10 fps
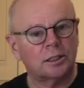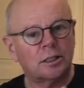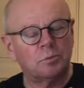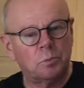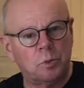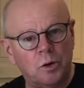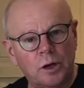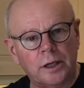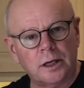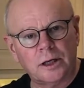it's
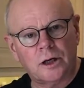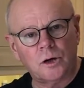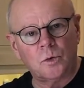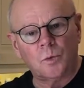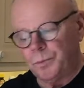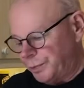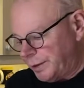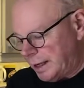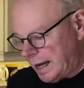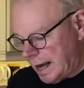completely cool,
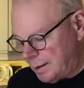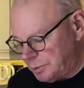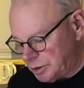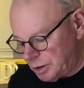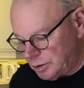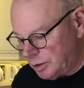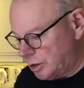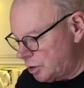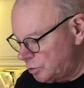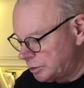absolutely
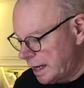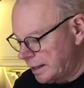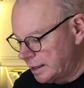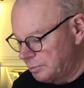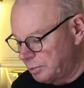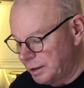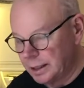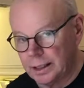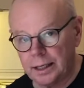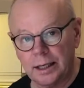cooled down
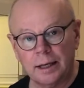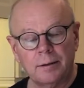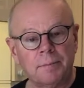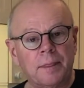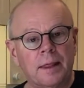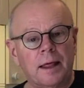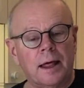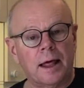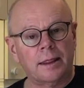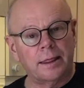completely,
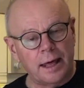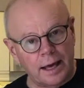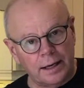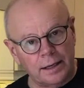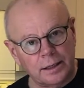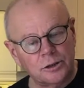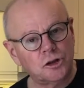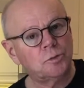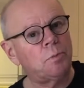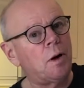and then
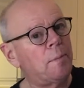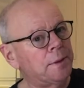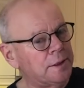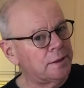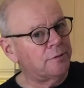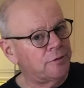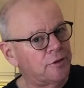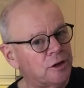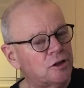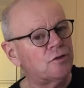just pop it in the
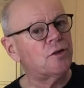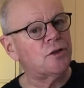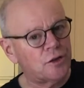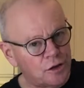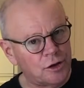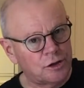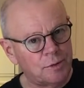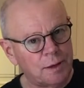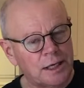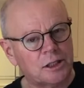fridge for 30
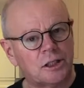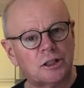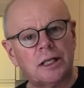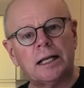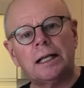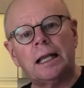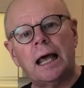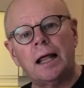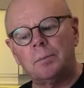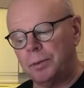minutes because that will
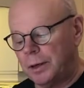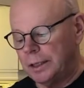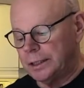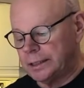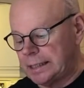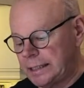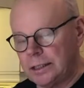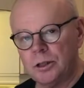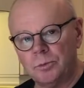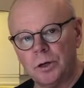help set
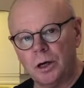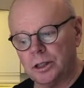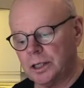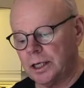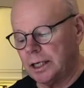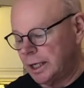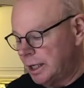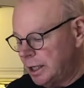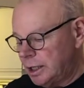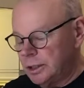it up nicely
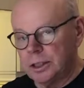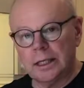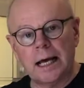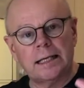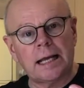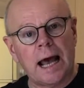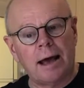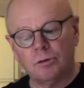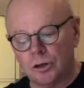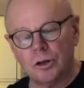to get it
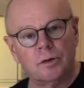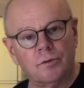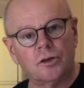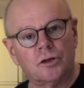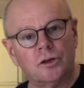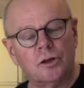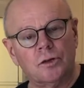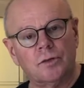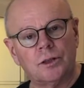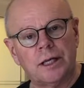out of
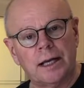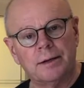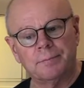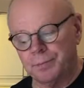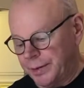the tin.